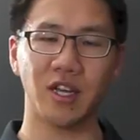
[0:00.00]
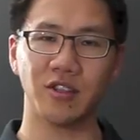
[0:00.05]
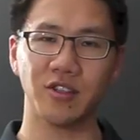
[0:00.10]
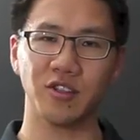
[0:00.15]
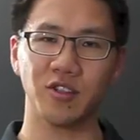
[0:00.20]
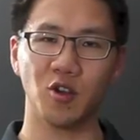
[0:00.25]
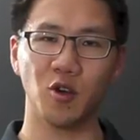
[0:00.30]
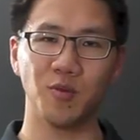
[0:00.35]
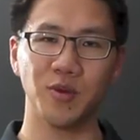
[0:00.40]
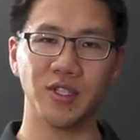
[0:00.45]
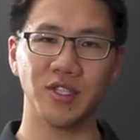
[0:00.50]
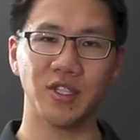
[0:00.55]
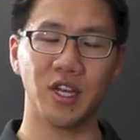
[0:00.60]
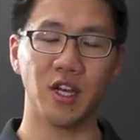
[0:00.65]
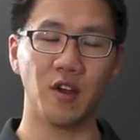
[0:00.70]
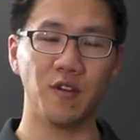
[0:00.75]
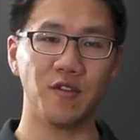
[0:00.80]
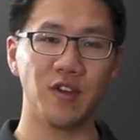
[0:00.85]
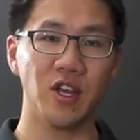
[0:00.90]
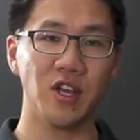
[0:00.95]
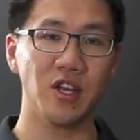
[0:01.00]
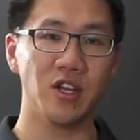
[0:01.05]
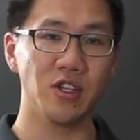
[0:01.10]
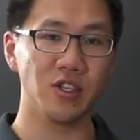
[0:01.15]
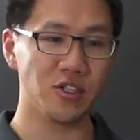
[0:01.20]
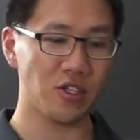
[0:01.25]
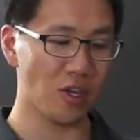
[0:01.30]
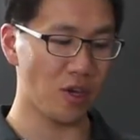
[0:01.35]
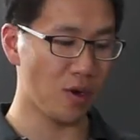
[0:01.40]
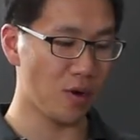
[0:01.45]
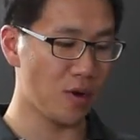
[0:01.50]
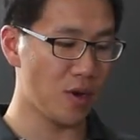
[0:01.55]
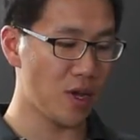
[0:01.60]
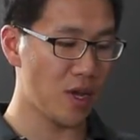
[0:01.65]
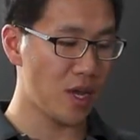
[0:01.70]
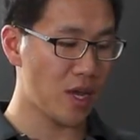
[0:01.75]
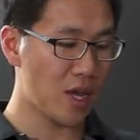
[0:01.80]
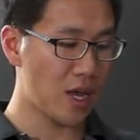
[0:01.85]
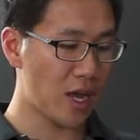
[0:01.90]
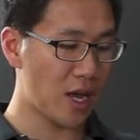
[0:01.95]
the scope itself. So
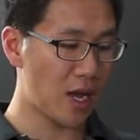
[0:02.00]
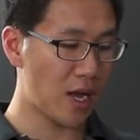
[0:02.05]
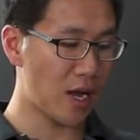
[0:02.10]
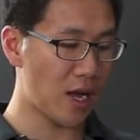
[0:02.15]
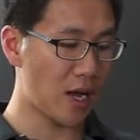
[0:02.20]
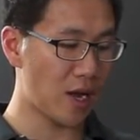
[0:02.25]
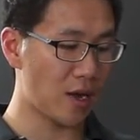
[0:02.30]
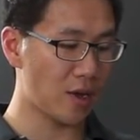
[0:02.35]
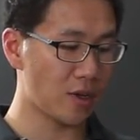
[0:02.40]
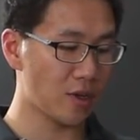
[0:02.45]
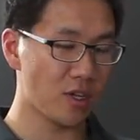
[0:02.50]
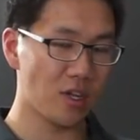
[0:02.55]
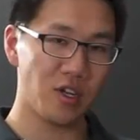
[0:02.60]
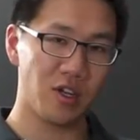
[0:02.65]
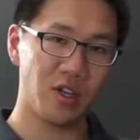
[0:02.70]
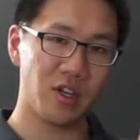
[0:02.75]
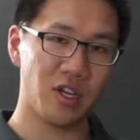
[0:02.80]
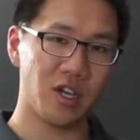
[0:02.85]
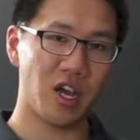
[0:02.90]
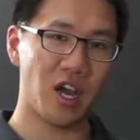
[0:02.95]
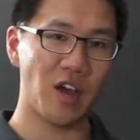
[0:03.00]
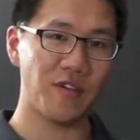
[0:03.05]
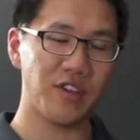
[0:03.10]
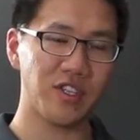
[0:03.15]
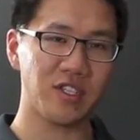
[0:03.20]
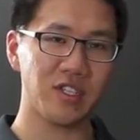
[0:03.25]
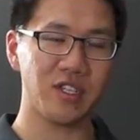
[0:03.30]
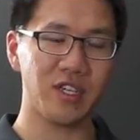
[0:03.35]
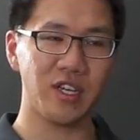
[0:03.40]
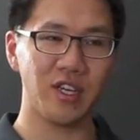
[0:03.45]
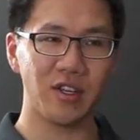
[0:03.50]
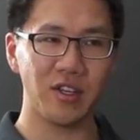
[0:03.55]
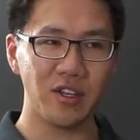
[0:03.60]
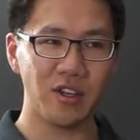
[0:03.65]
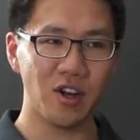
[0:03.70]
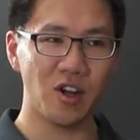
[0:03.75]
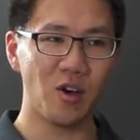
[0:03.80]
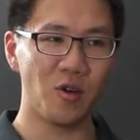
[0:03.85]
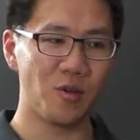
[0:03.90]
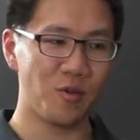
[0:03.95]
obviously,
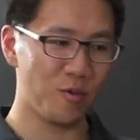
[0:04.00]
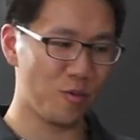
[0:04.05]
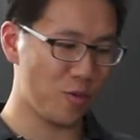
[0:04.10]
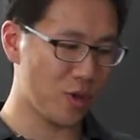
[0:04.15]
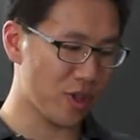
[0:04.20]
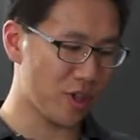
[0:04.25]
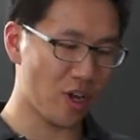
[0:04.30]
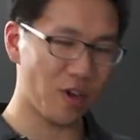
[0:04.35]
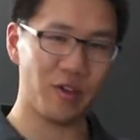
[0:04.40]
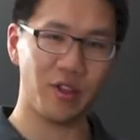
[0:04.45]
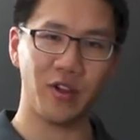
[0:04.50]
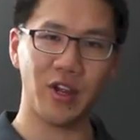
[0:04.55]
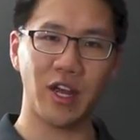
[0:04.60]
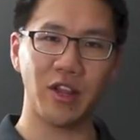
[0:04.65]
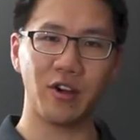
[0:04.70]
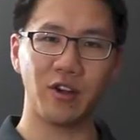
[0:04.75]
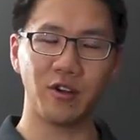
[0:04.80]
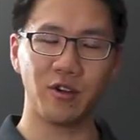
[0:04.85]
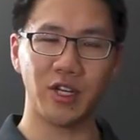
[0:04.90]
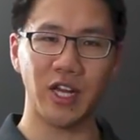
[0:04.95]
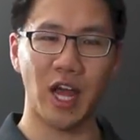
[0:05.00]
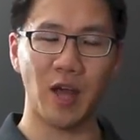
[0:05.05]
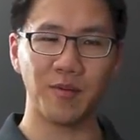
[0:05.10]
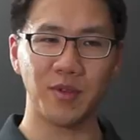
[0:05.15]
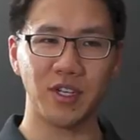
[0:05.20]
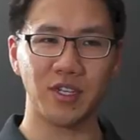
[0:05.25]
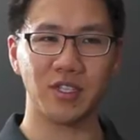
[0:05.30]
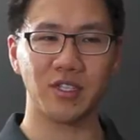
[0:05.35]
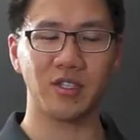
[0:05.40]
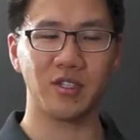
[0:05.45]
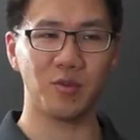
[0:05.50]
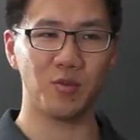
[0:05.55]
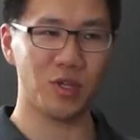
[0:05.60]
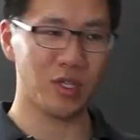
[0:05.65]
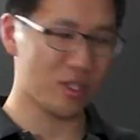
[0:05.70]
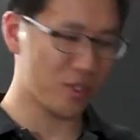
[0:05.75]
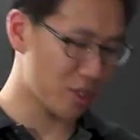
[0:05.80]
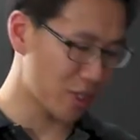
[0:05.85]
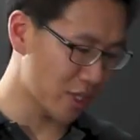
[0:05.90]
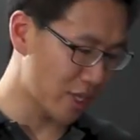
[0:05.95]
with all the other optics, with
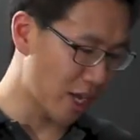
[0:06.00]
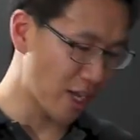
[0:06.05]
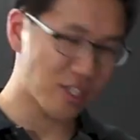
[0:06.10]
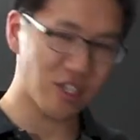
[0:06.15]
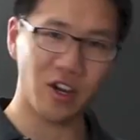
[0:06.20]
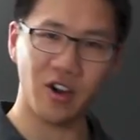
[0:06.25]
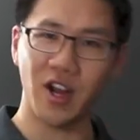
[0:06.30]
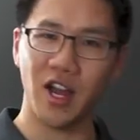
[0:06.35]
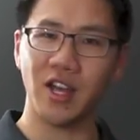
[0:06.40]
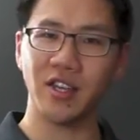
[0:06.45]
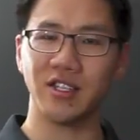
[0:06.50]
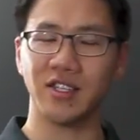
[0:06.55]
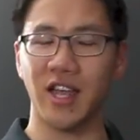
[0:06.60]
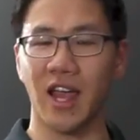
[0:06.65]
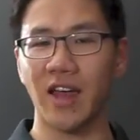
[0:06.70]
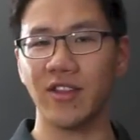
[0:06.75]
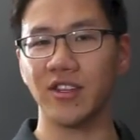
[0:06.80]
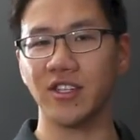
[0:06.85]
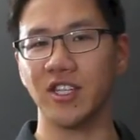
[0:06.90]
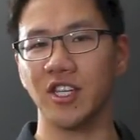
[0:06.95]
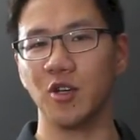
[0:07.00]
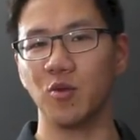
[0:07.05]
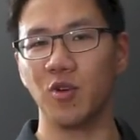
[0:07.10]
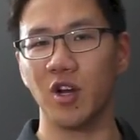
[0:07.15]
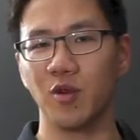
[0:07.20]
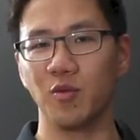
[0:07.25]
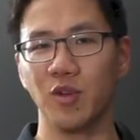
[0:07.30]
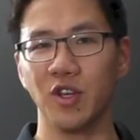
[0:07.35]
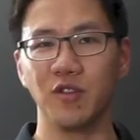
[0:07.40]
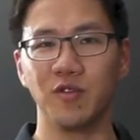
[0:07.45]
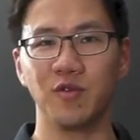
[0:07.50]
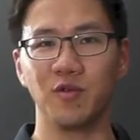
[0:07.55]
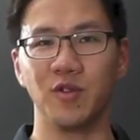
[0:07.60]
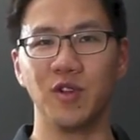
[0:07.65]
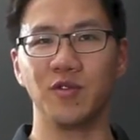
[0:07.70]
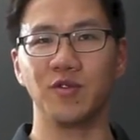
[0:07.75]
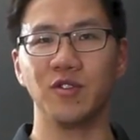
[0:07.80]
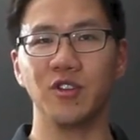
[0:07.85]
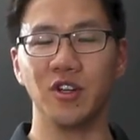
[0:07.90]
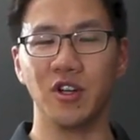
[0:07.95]
the SRS and the T1,
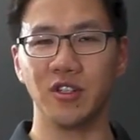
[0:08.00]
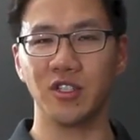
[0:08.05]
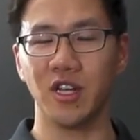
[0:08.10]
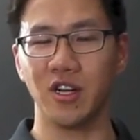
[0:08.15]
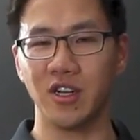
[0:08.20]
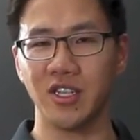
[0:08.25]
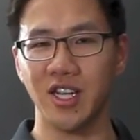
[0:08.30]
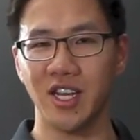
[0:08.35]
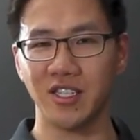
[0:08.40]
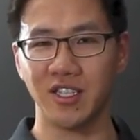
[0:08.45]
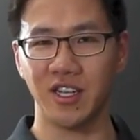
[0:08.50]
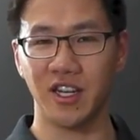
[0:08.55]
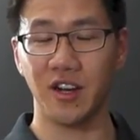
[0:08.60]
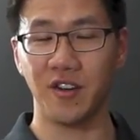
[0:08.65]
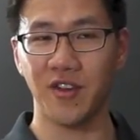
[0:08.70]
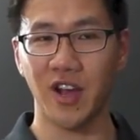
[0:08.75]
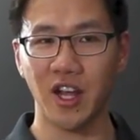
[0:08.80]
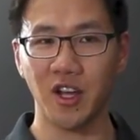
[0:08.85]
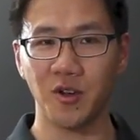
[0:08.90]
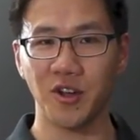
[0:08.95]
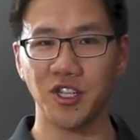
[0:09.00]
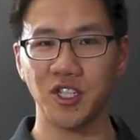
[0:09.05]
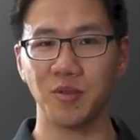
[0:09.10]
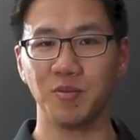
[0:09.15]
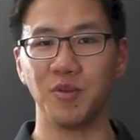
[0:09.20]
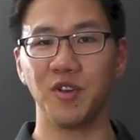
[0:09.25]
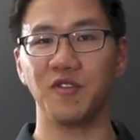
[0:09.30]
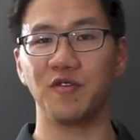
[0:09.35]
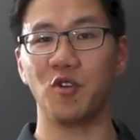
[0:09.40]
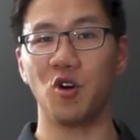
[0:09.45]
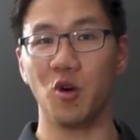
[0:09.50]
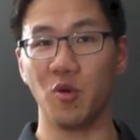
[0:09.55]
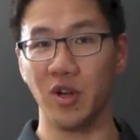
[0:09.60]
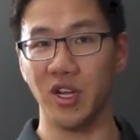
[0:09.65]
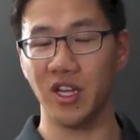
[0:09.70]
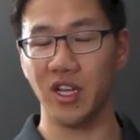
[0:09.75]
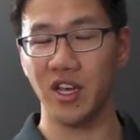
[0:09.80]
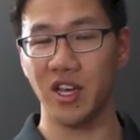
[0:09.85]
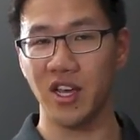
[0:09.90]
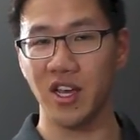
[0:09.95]
we've done our testing and evaluation before
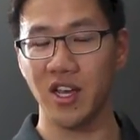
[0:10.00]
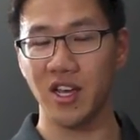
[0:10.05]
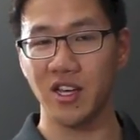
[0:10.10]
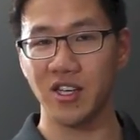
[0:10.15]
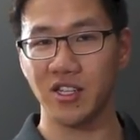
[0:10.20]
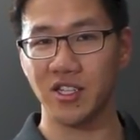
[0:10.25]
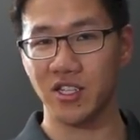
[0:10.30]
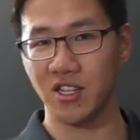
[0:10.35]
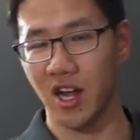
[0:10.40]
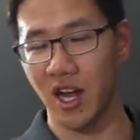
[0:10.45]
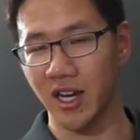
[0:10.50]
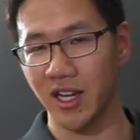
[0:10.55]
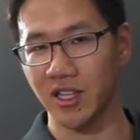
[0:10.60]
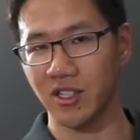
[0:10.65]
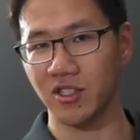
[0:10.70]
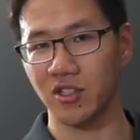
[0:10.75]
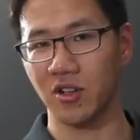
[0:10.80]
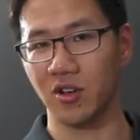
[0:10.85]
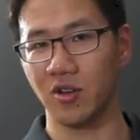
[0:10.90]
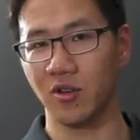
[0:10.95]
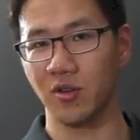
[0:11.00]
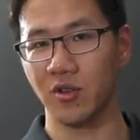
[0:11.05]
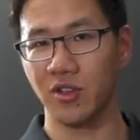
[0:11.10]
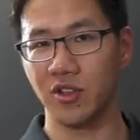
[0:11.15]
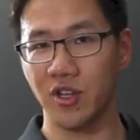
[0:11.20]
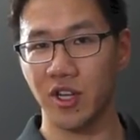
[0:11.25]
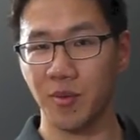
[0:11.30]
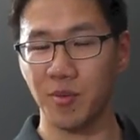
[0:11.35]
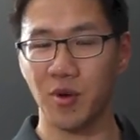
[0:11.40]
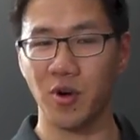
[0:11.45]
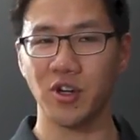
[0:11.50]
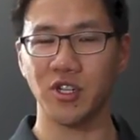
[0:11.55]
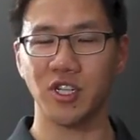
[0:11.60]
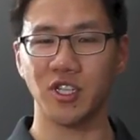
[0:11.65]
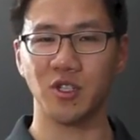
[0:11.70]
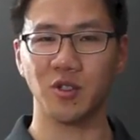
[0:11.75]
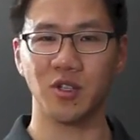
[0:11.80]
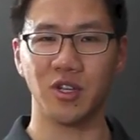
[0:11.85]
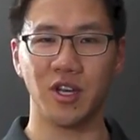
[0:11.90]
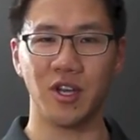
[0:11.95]
we stock it, so you can
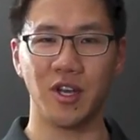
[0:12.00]
purchase